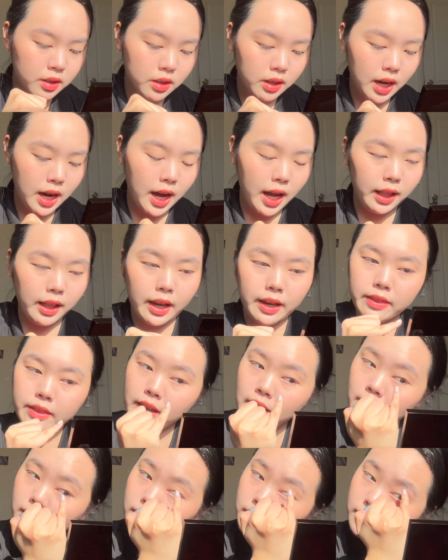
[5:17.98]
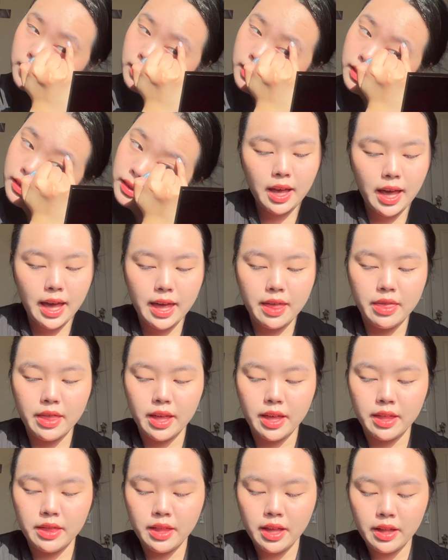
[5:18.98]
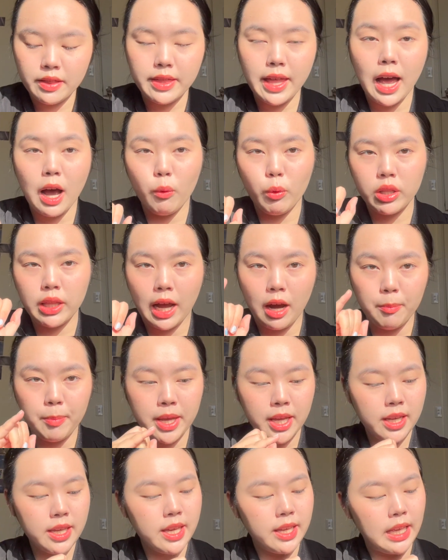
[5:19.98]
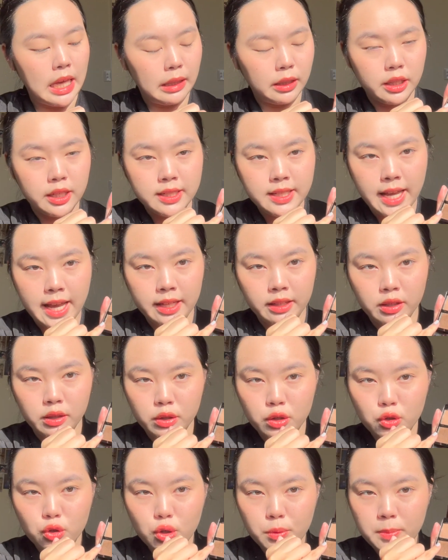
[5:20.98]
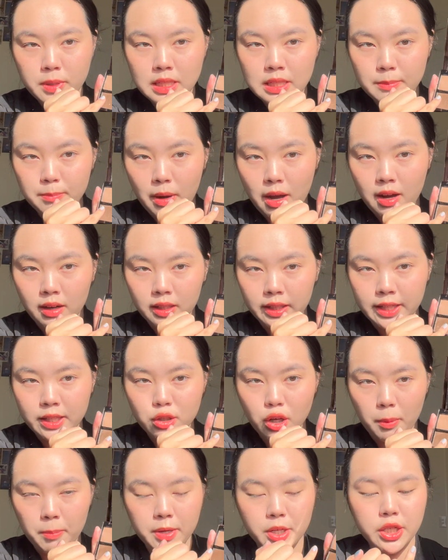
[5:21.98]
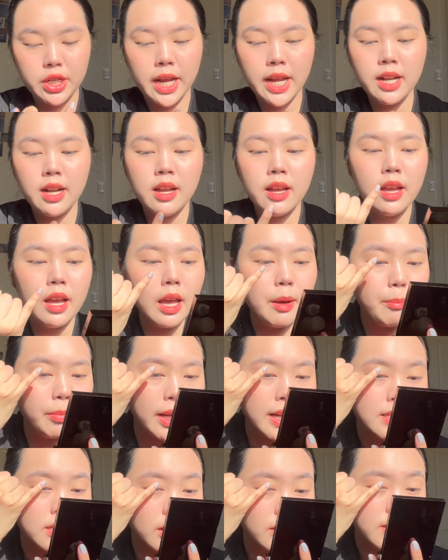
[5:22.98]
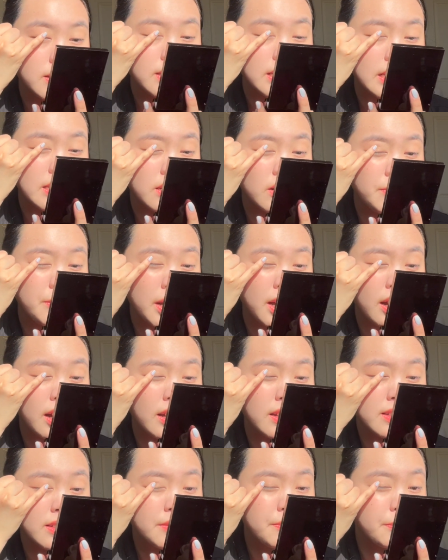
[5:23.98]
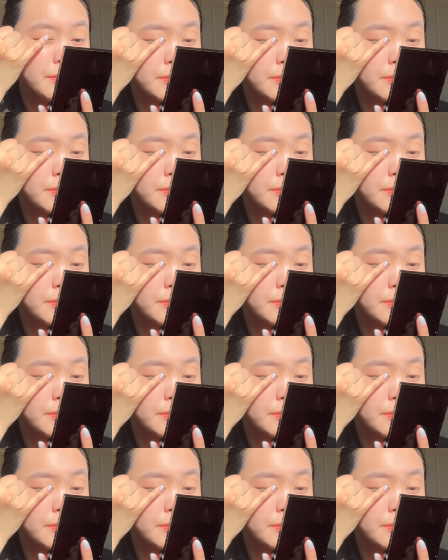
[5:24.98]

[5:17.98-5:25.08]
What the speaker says: highlight that. And then now with our pinky again, I'm going to take this super sparkly topper shade and place it on the center of my eyes.